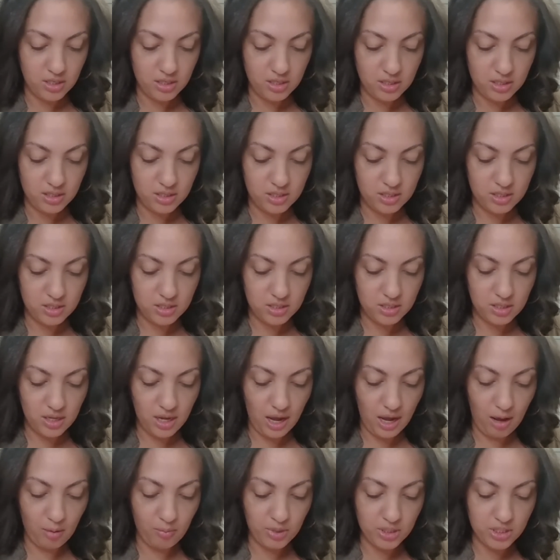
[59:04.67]

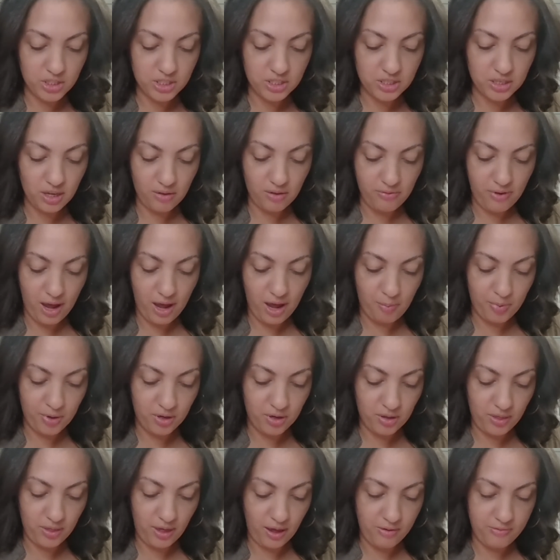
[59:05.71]
stuff happened
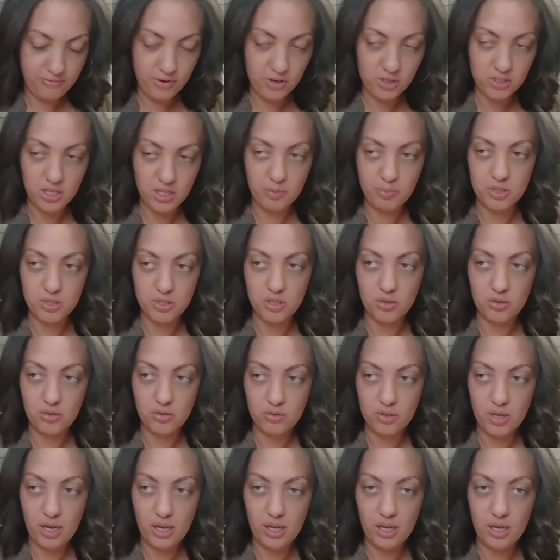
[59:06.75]
in that first episode.
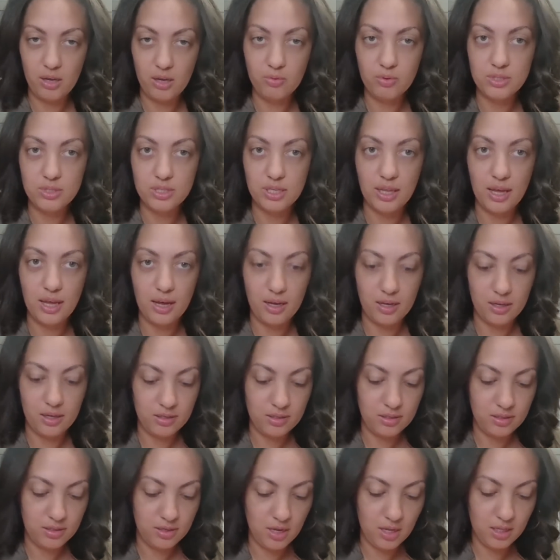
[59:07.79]
Like it was a lot
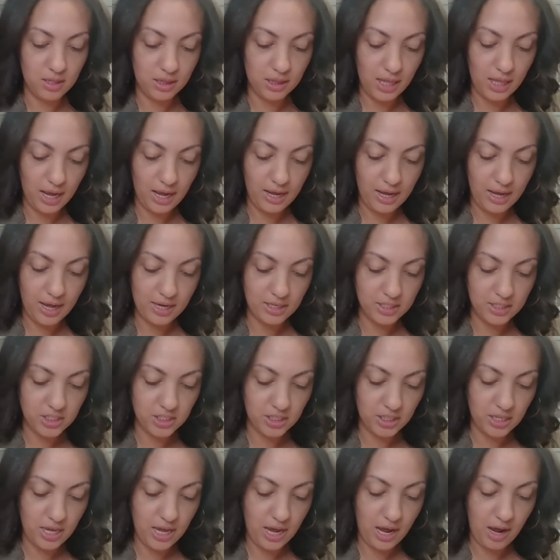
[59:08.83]

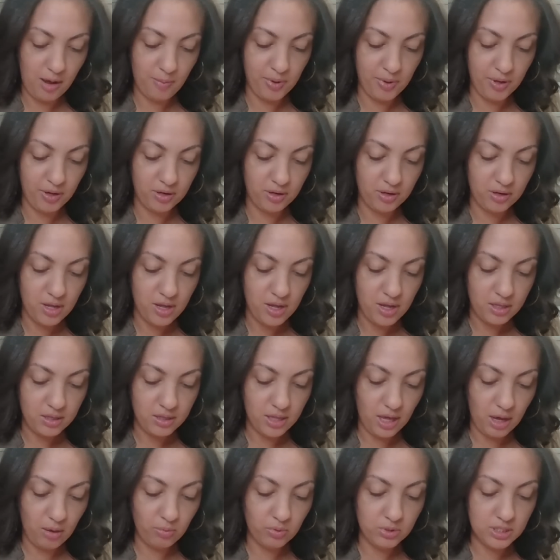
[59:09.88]
actually happened
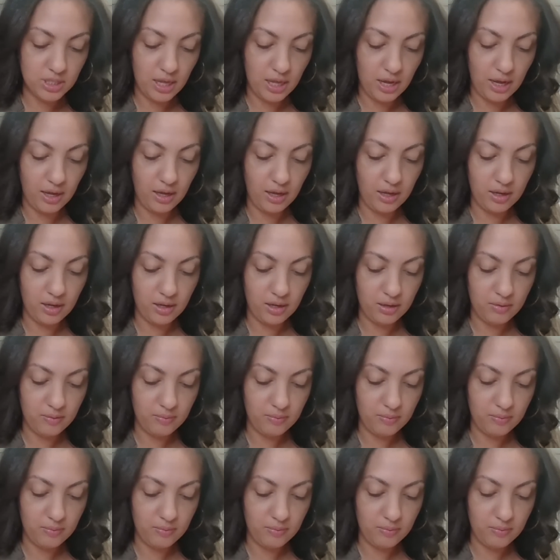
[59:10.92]
that was like